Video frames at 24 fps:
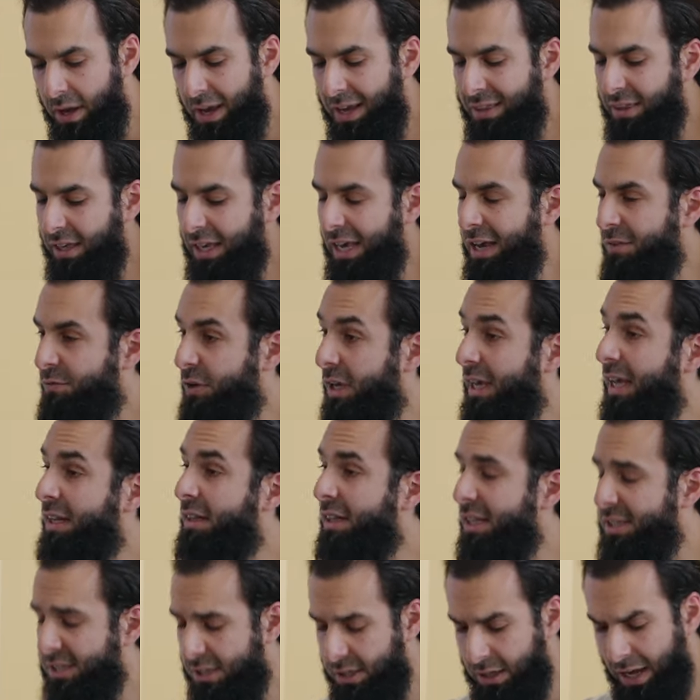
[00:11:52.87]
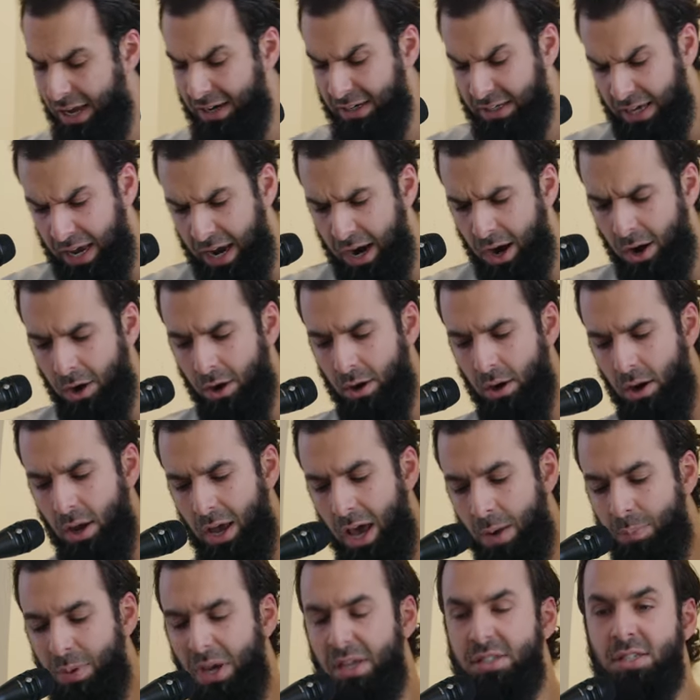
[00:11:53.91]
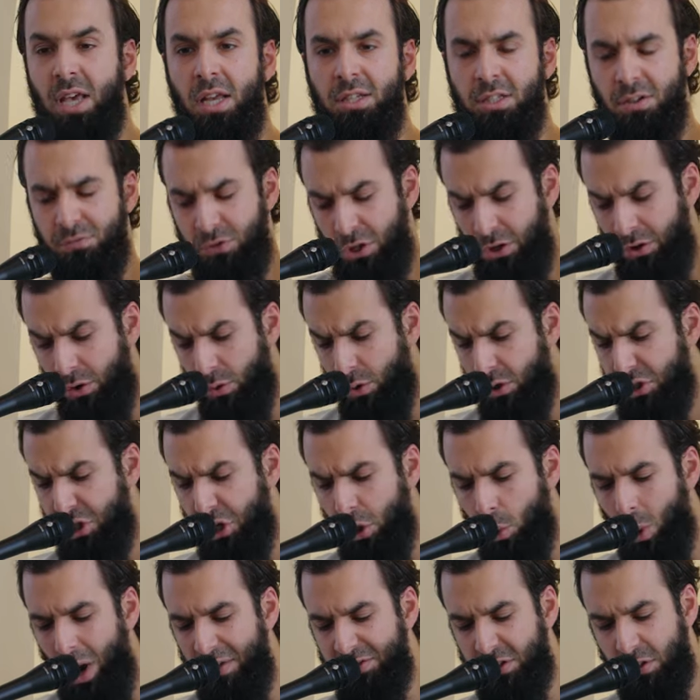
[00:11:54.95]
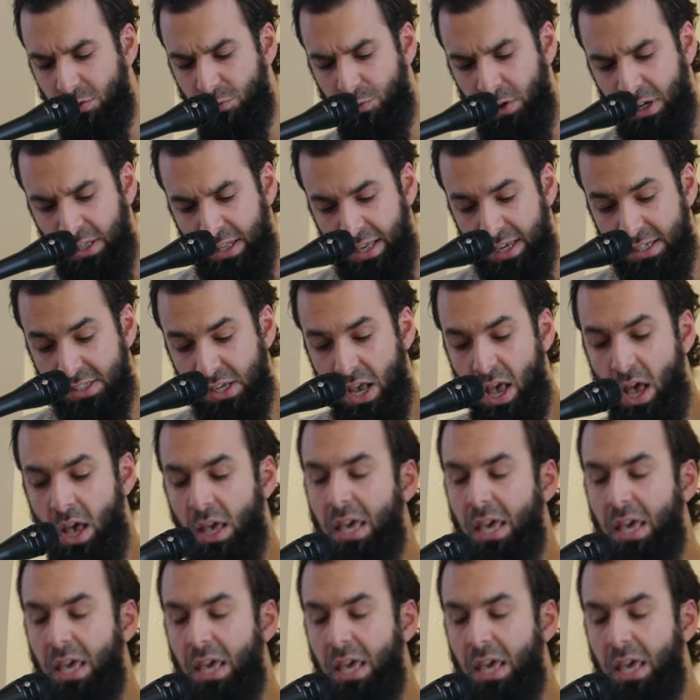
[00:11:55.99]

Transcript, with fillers: in the evening and listen and care and be attentive to your, to your wife's feelings.